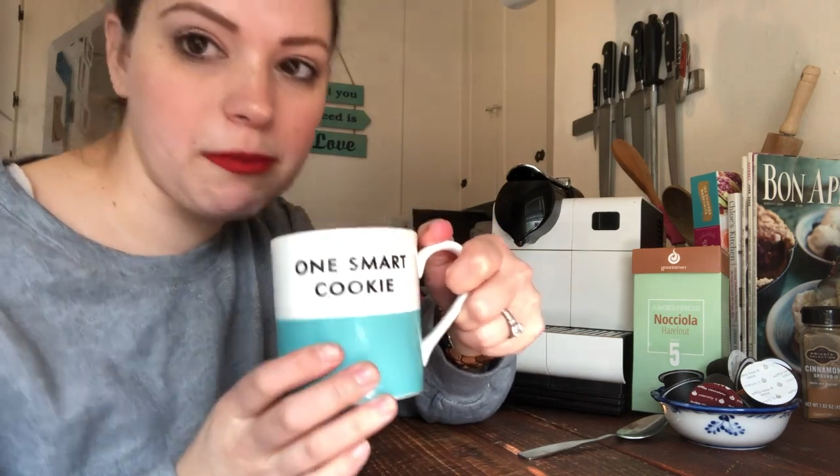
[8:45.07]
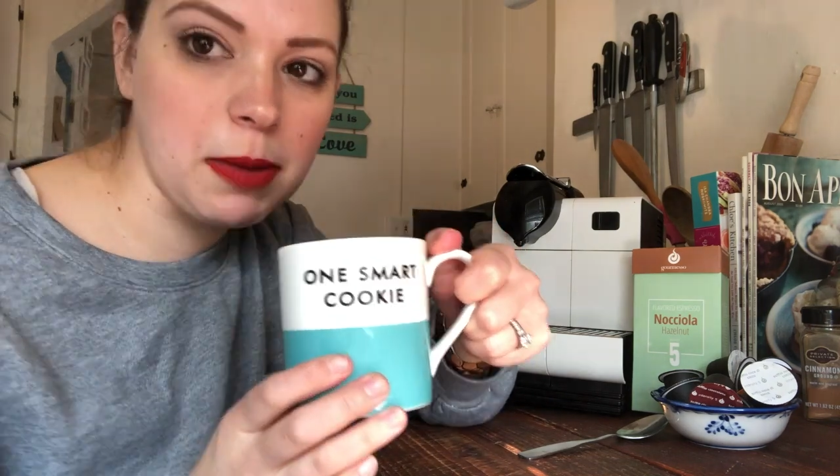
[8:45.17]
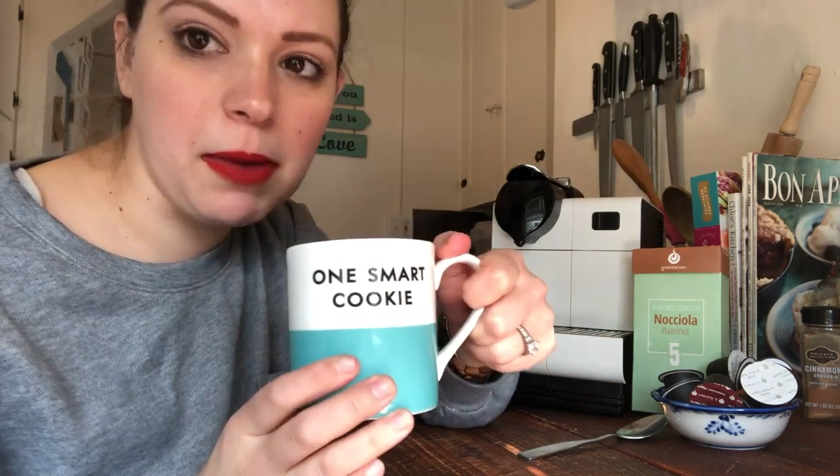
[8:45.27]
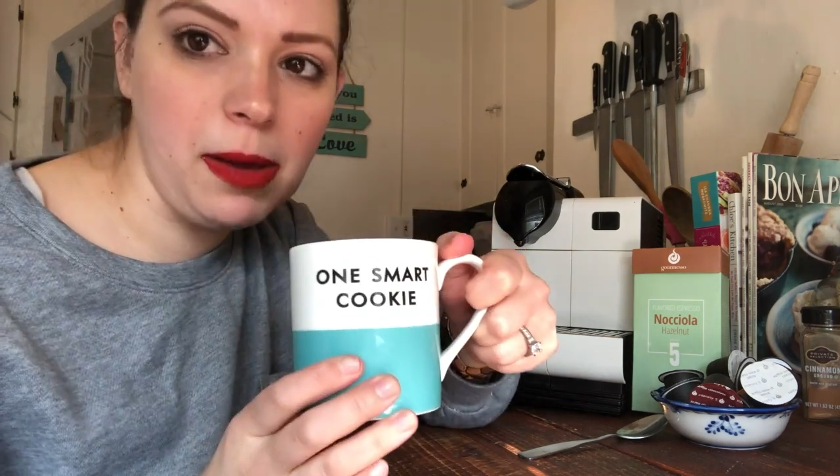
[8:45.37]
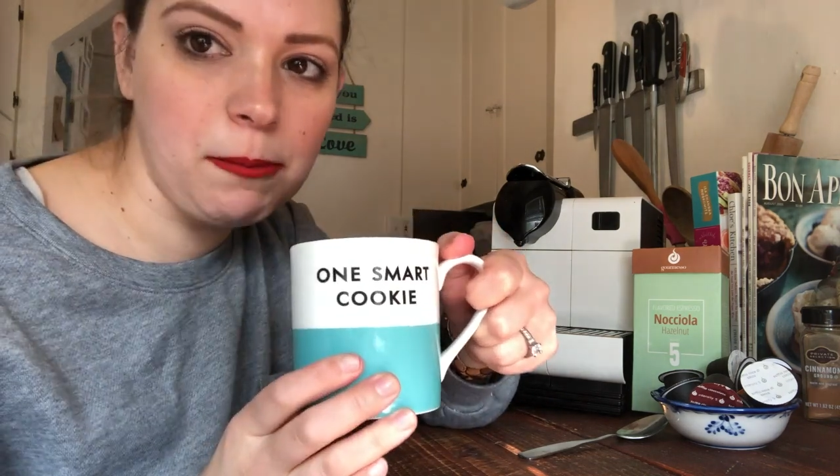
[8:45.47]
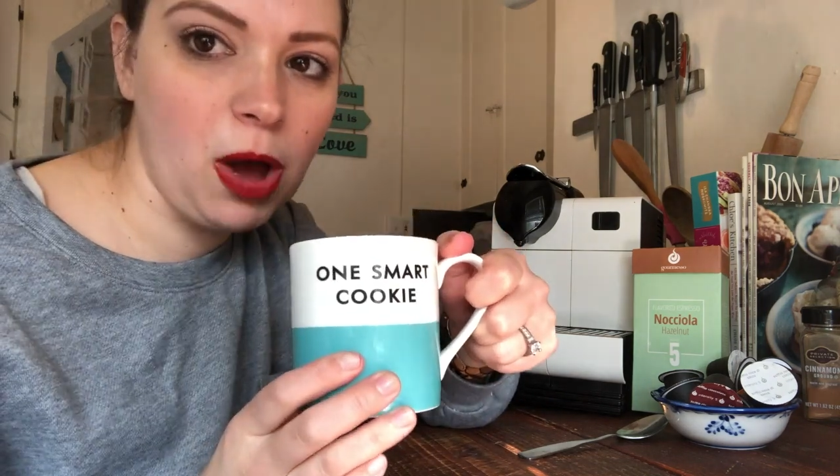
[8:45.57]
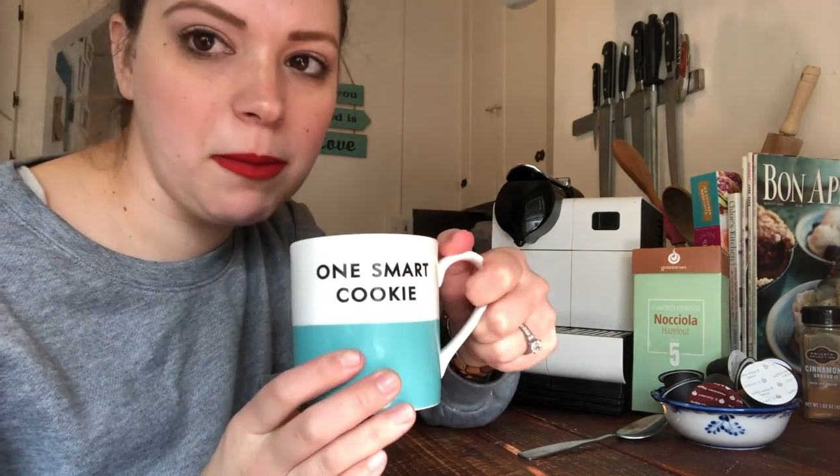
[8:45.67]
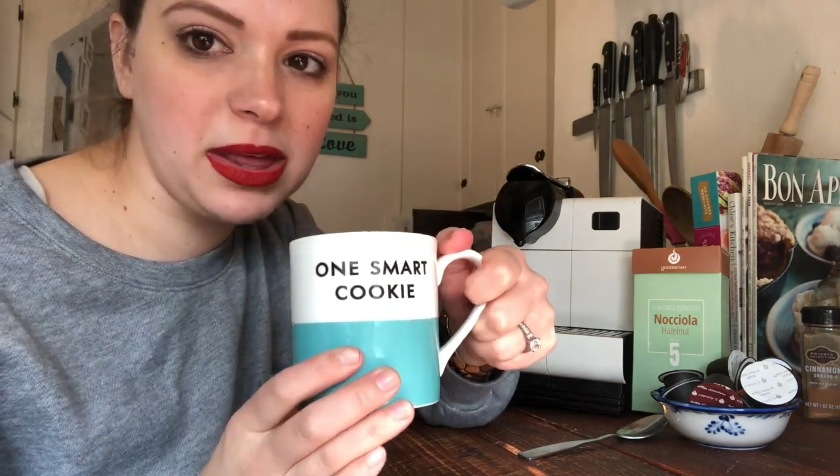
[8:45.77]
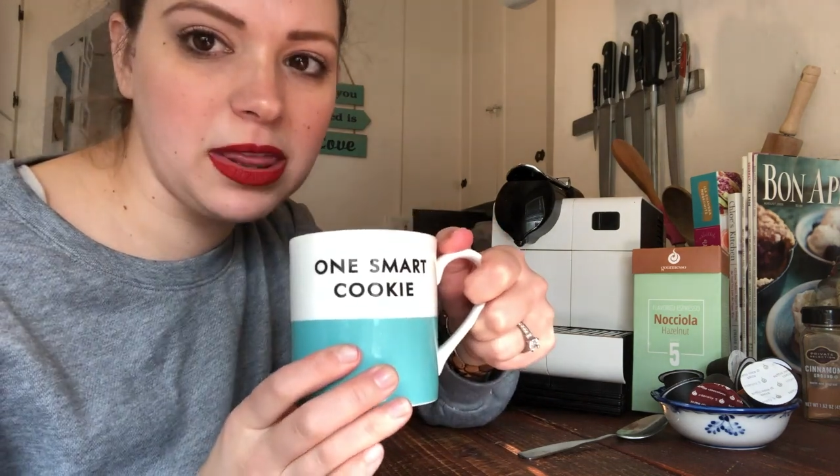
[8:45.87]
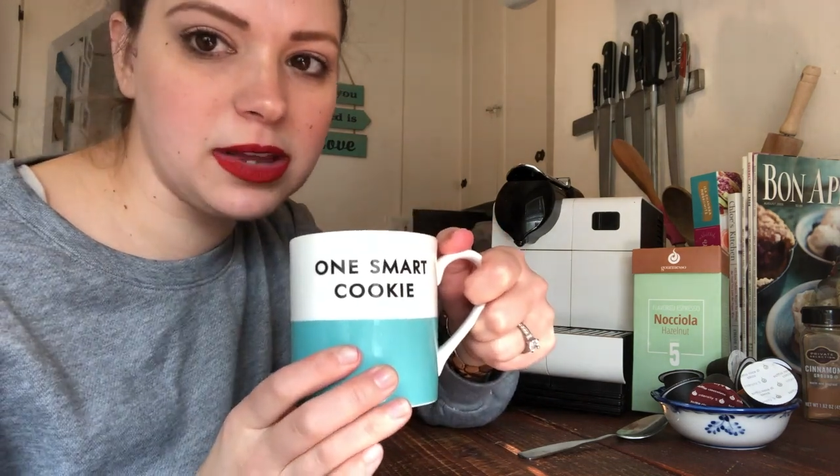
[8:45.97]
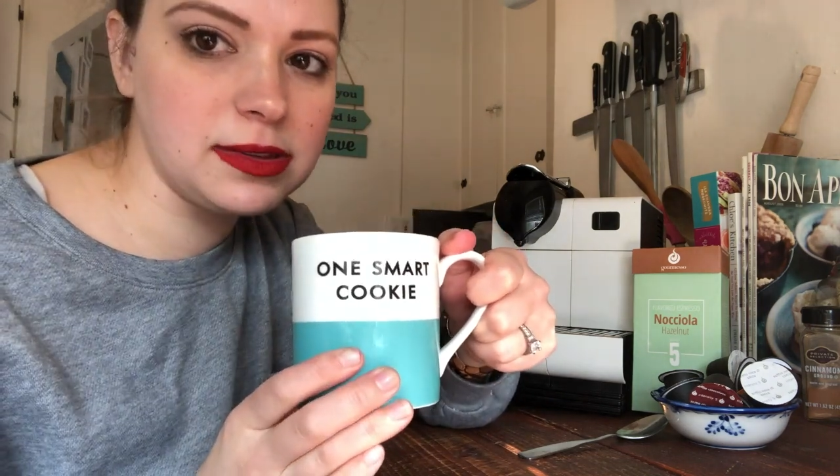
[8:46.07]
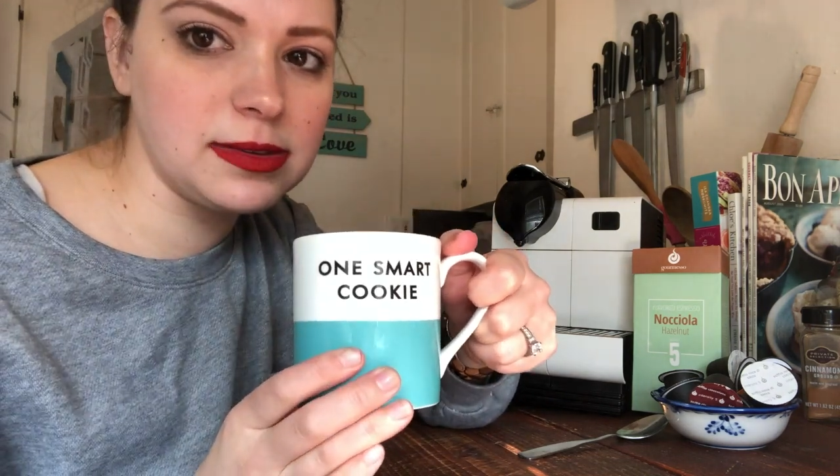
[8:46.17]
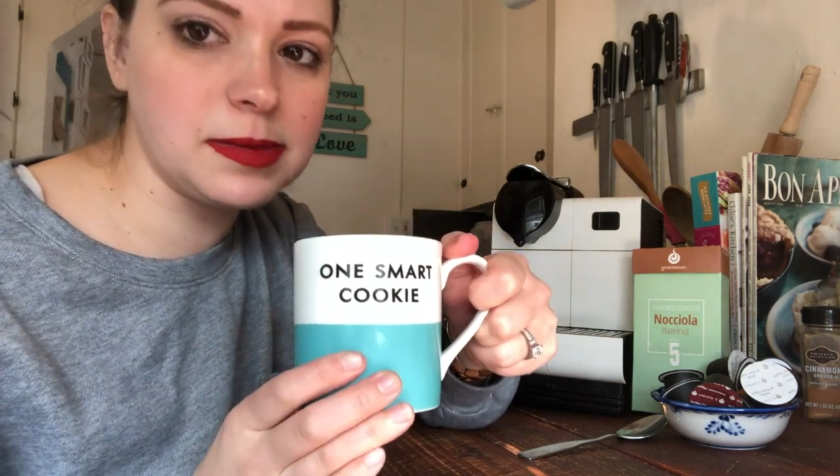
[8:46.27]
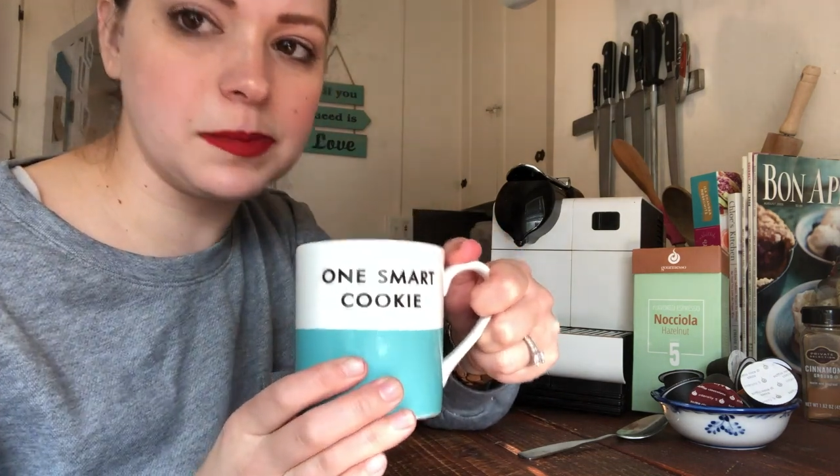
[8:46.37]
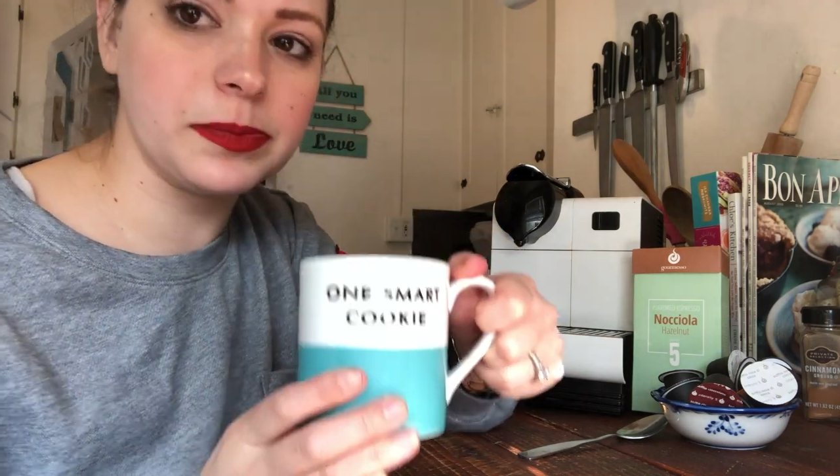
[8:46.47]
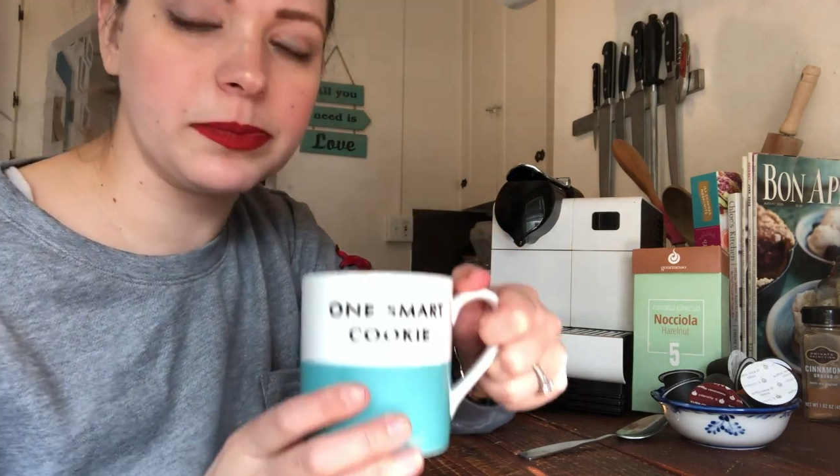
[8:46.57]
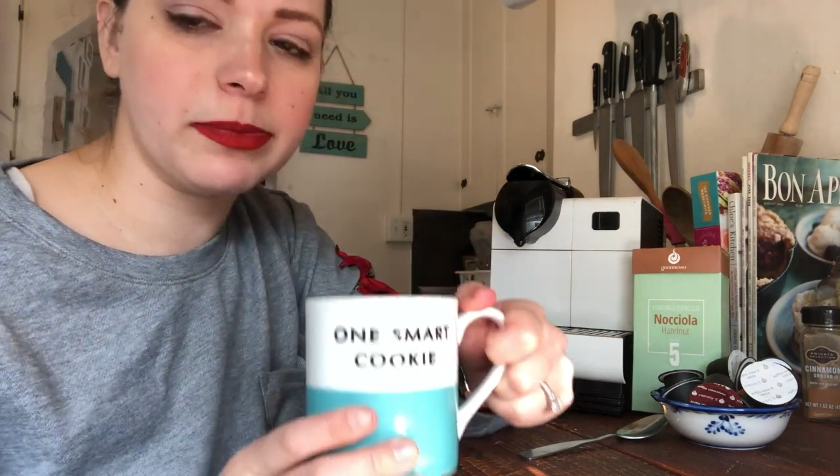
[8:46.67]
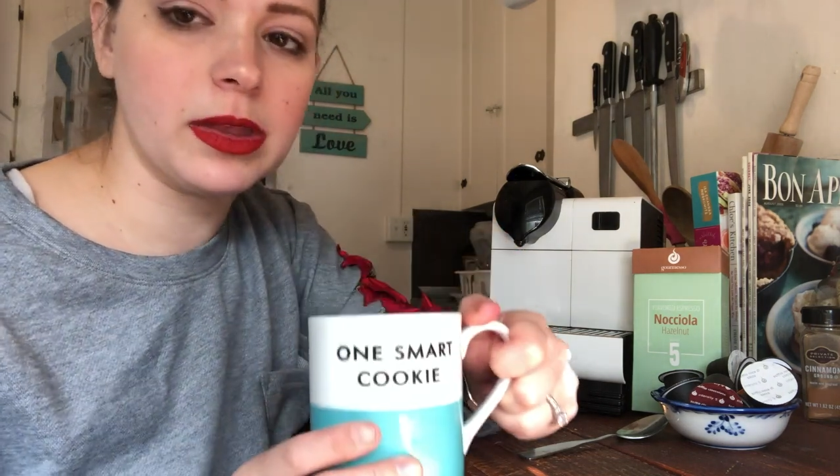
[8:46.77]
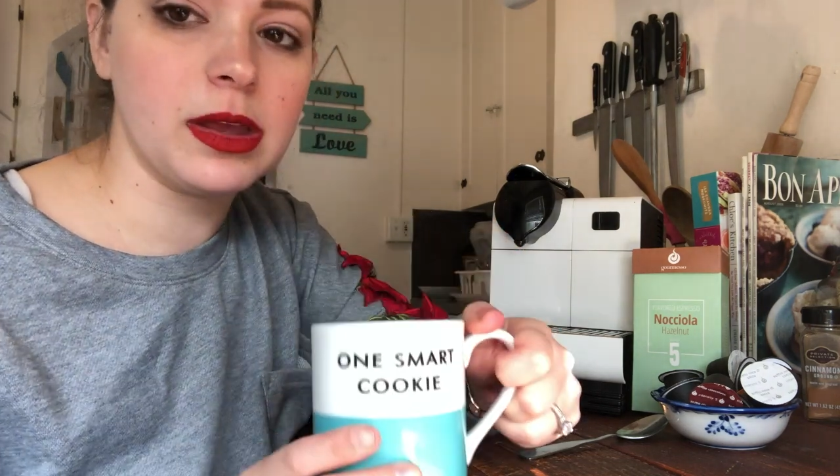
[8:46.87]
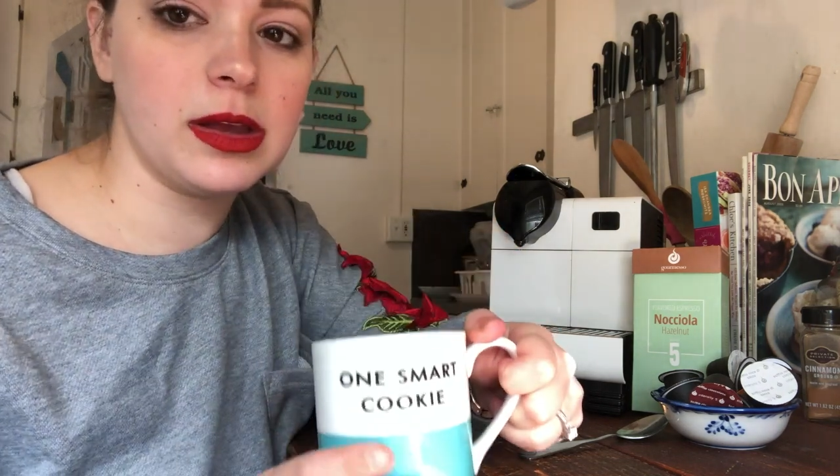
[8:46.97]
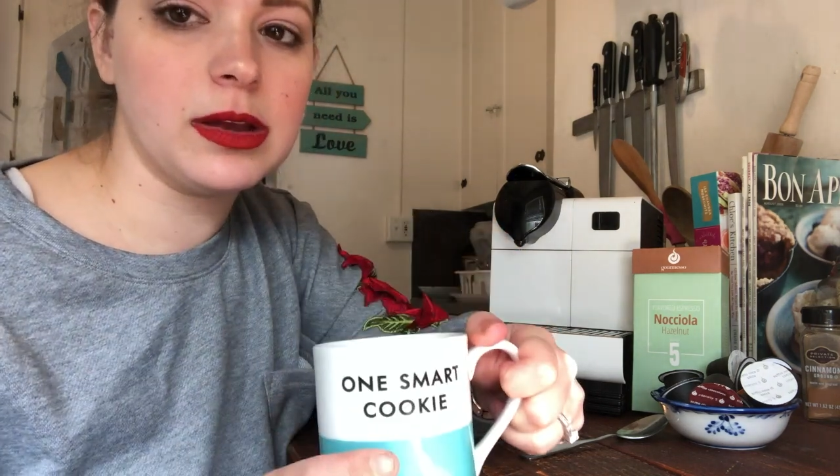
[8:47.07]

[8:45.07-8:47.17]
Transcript: My mom bought me this